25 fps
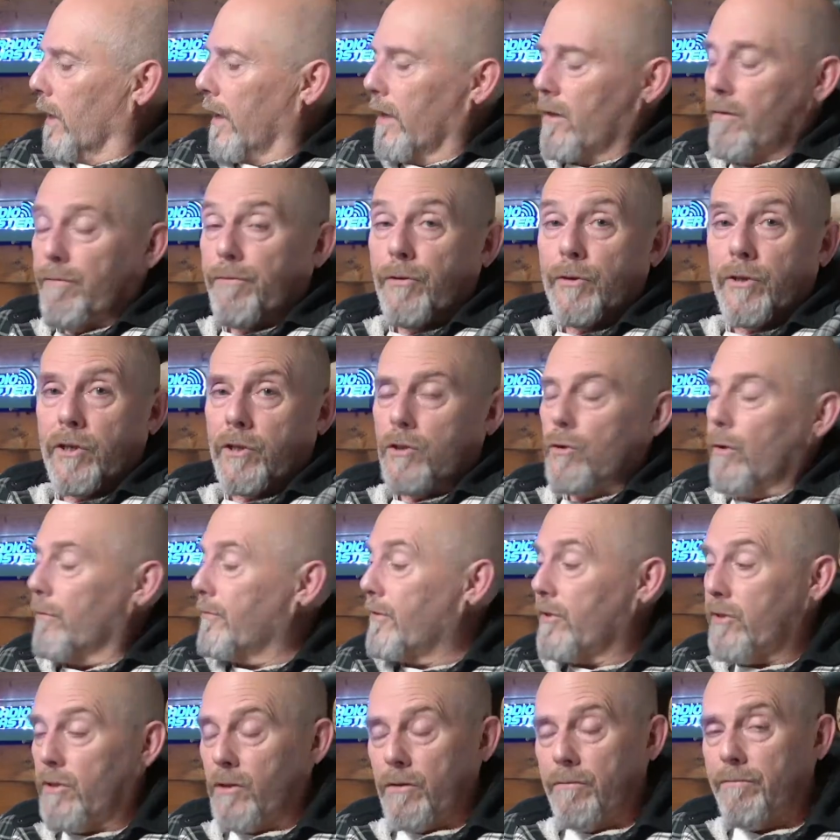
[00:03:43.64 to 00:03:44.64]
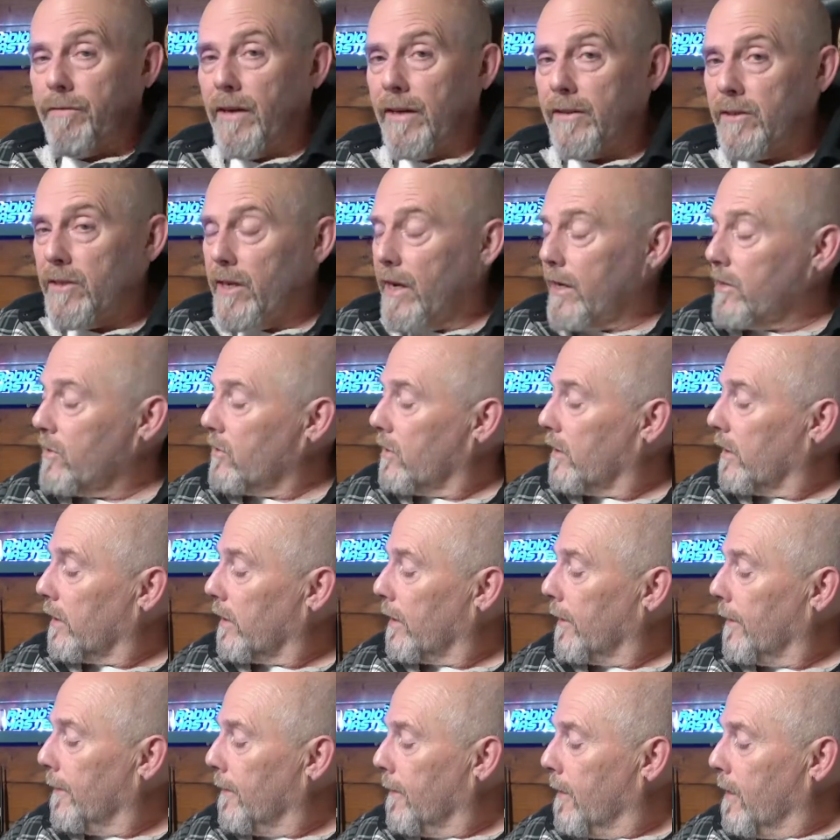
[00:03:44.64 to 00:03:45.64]
And the footage of this is
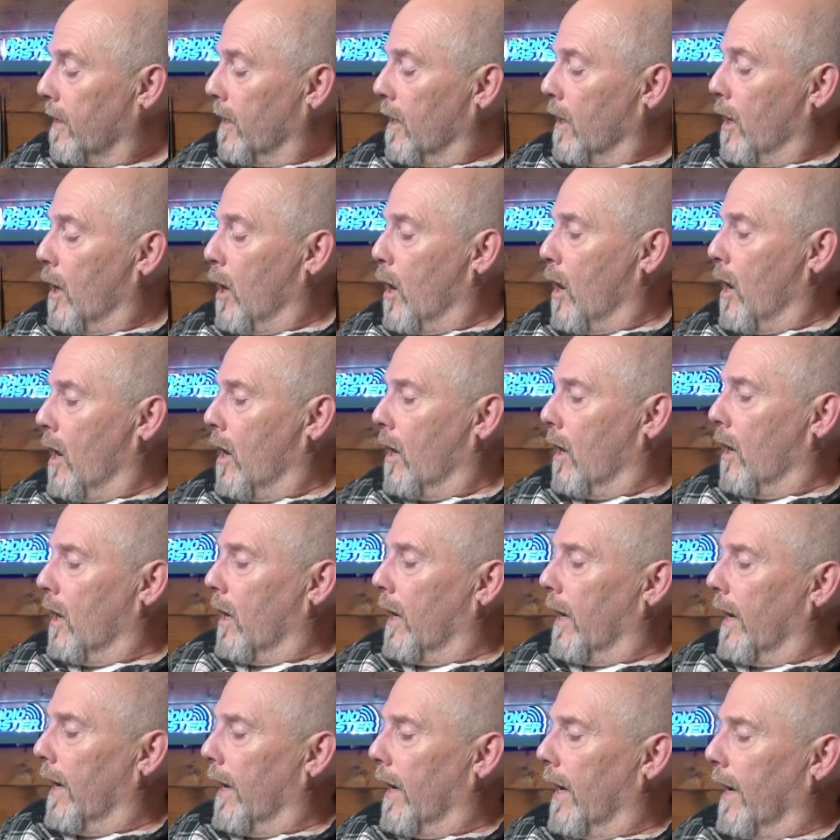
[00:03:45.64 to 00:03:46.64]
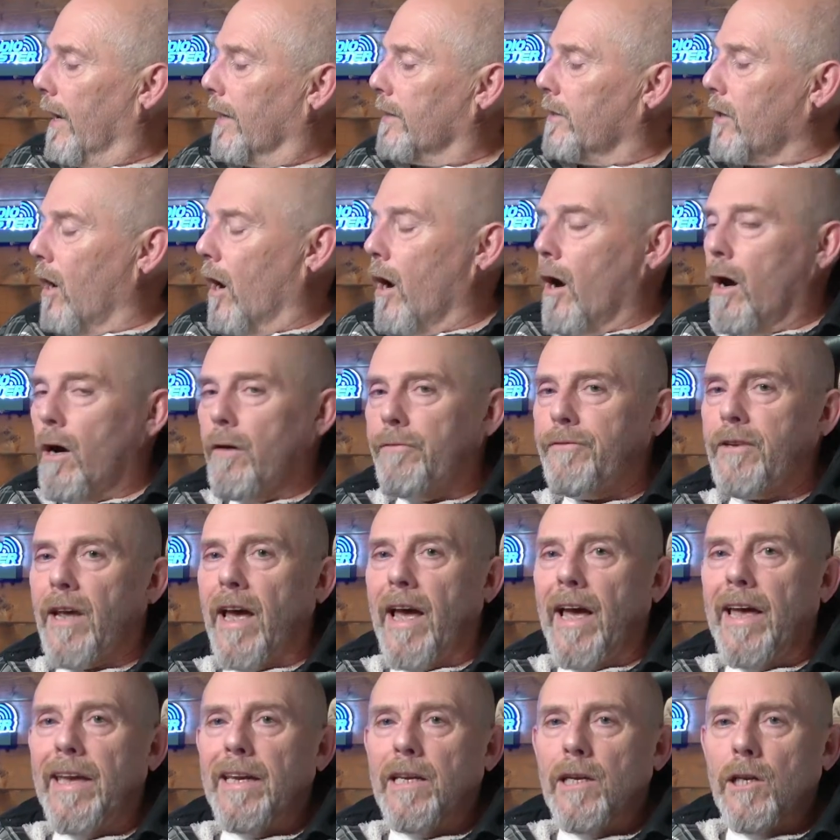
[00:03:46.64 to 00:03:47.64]
fantastic and after
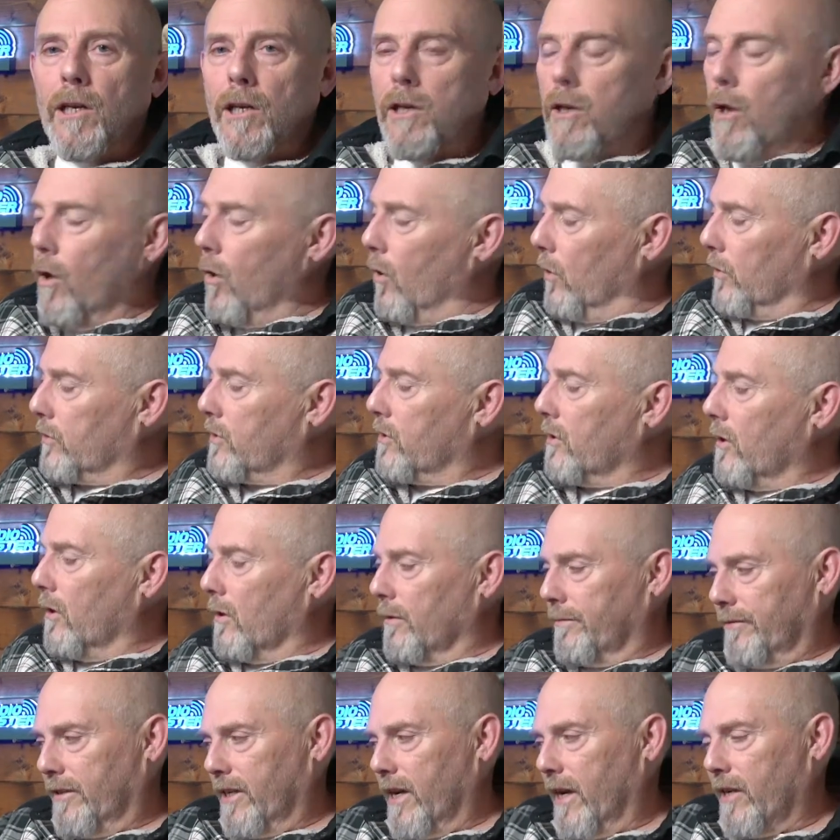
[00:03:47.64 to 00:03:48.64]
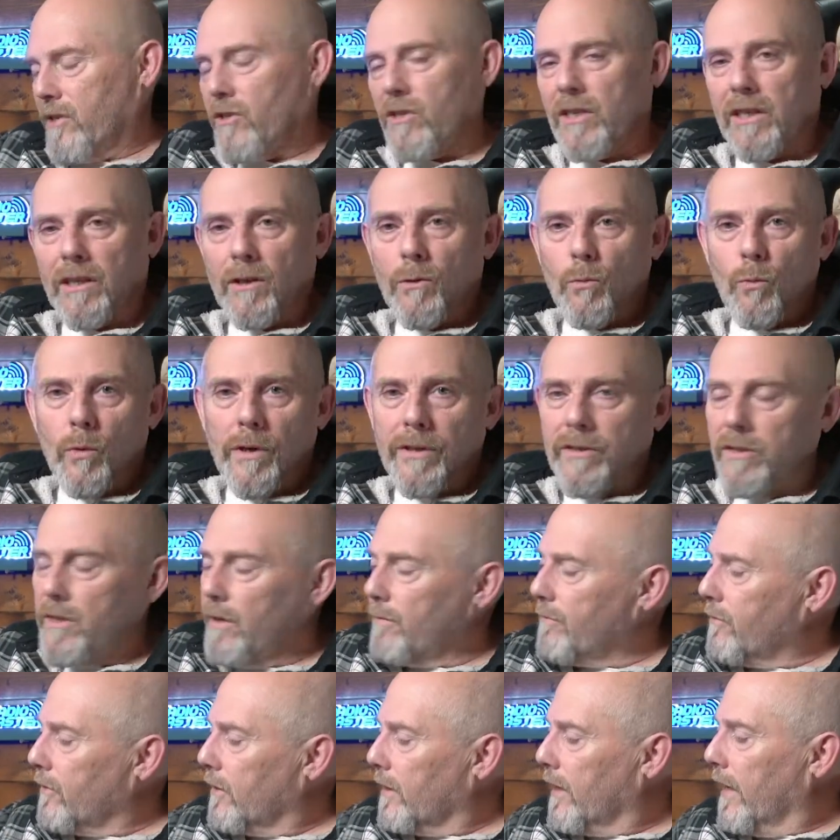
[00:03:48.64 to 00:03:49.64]
a lot of testing with
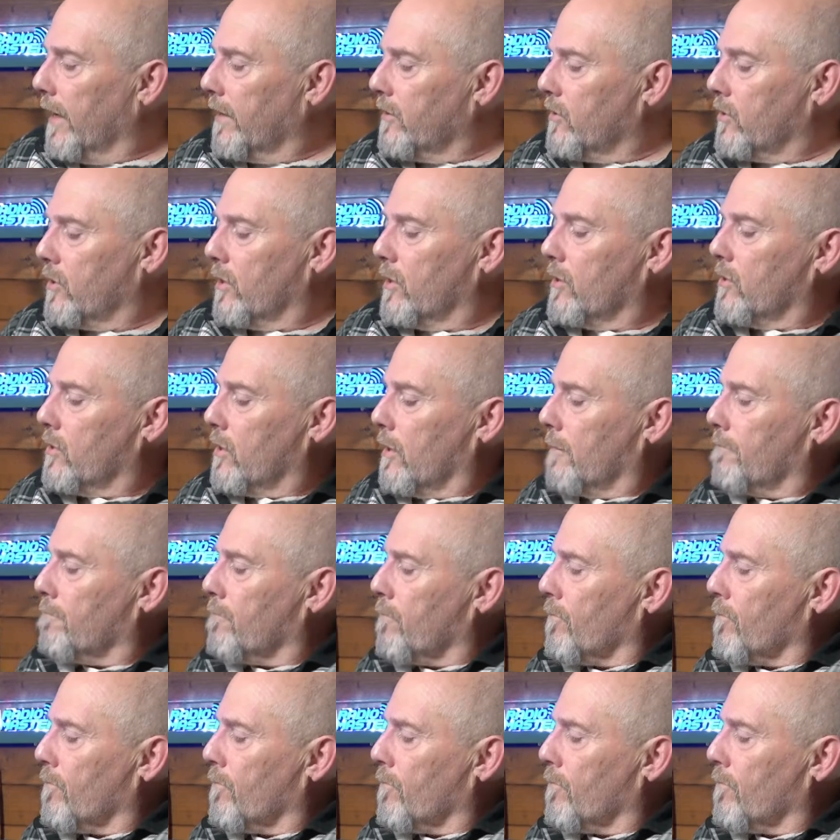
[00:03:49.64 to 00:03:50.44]
different lenses